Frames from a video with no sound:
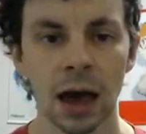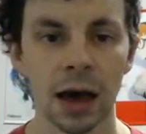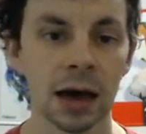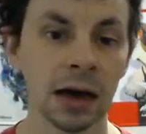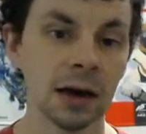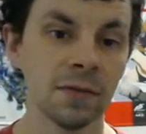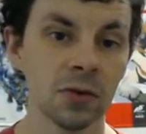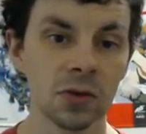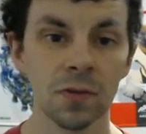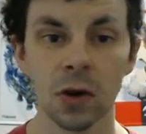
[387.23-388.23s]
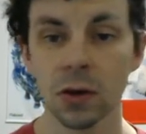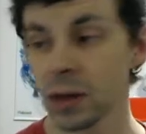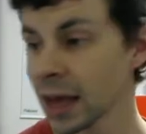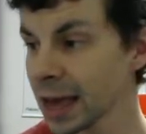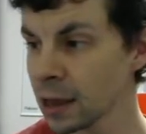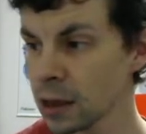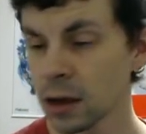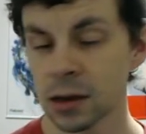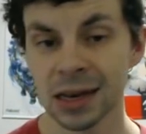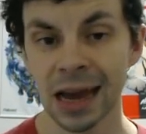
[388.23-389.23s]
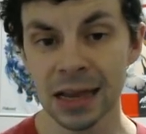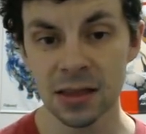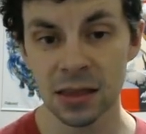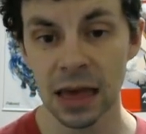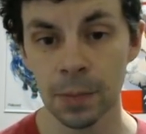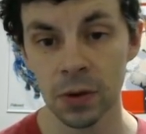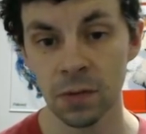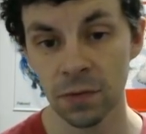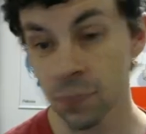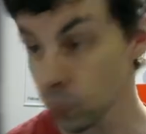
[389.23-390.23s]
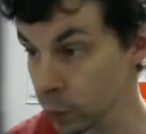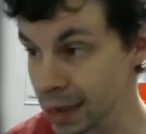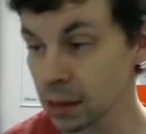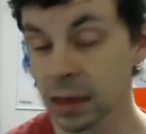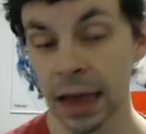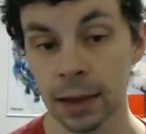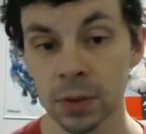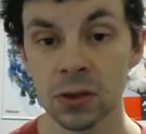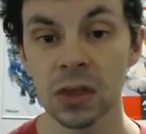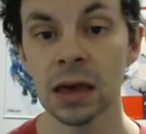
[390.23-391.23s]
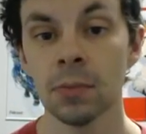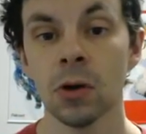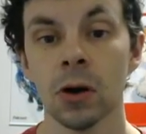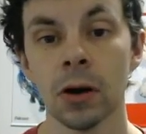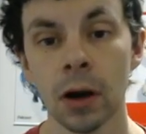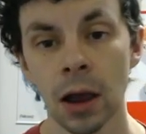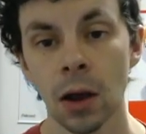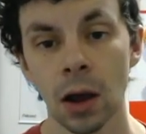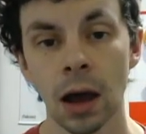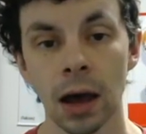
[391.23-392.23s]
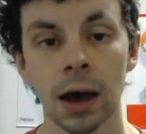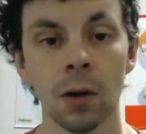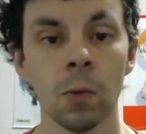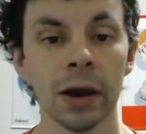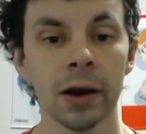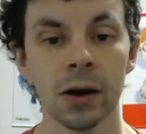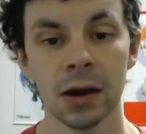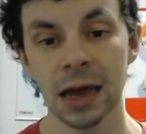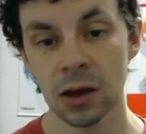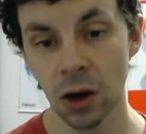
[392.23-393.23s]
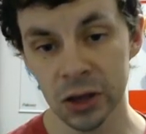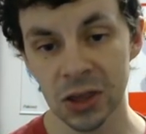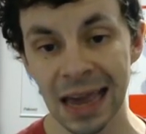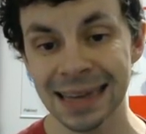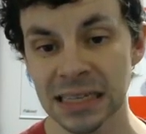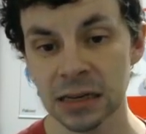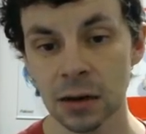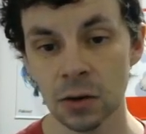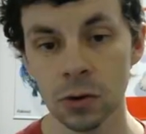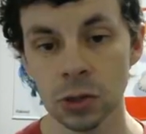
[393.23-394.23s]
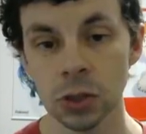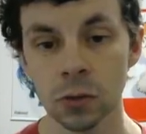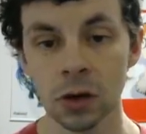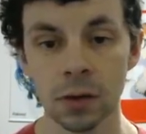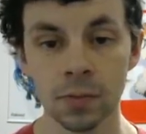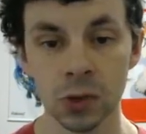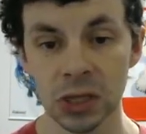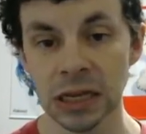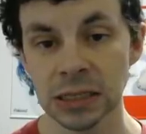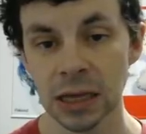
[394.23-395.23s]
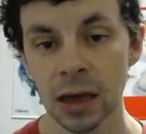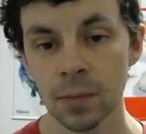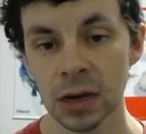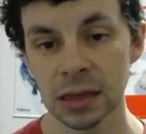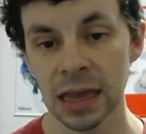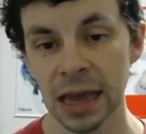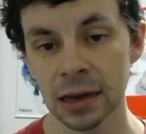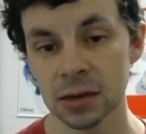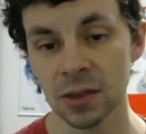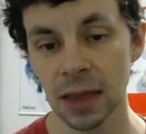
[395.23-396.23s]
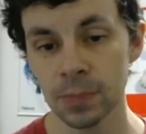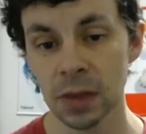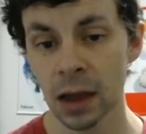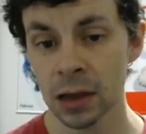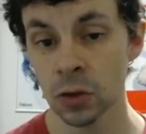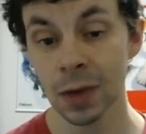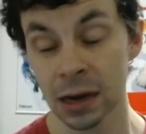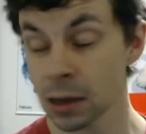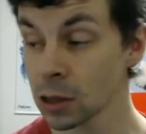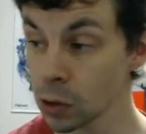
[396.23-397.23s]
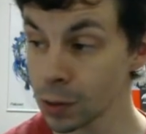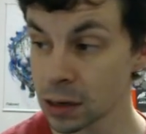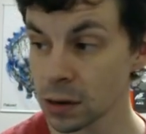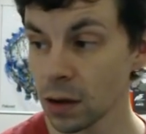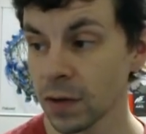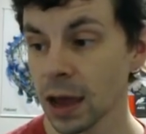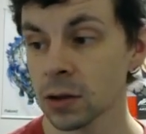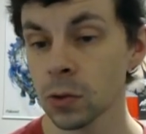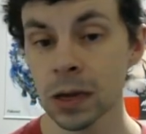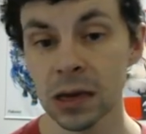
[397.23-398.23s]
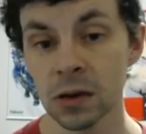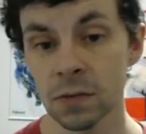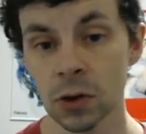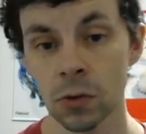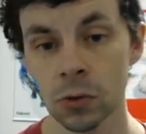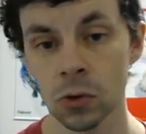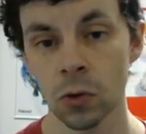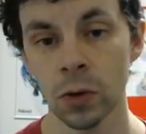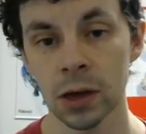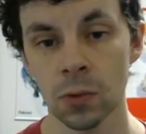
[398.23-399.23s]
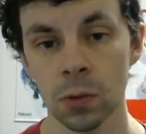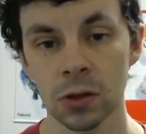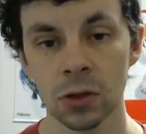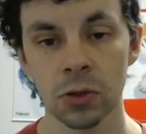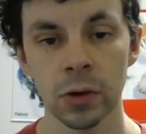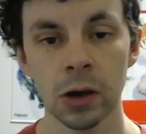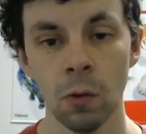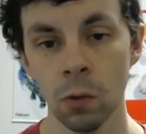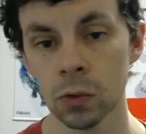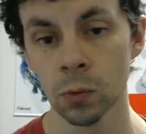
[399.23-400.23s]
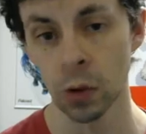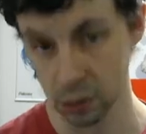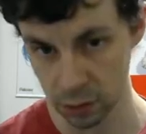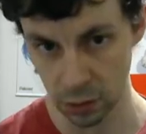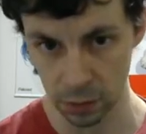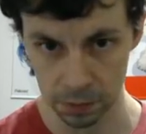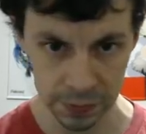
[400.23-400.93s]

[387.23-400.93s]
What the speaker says: First of all, a 9-step free Lapis TMR, where it costs 1,800 to complete, but at the end, step 9, you get a unit of Halloween of your choice, one of the 3 old ones.